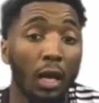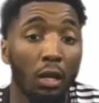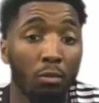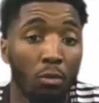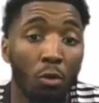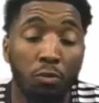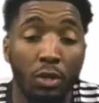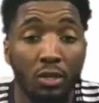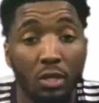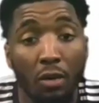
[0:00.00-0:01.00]
and
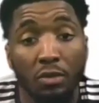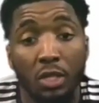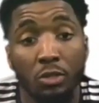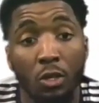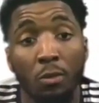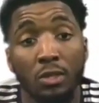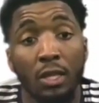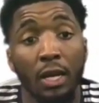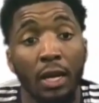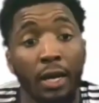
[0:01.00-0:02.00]
hopefully this conversation
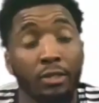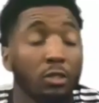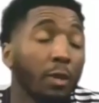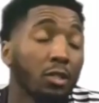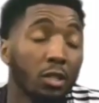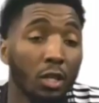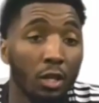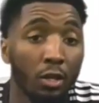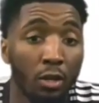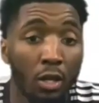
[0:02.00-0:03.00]
opens a lot of eyes,
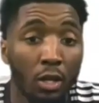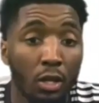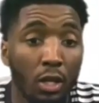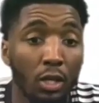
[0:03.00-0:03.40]
especially here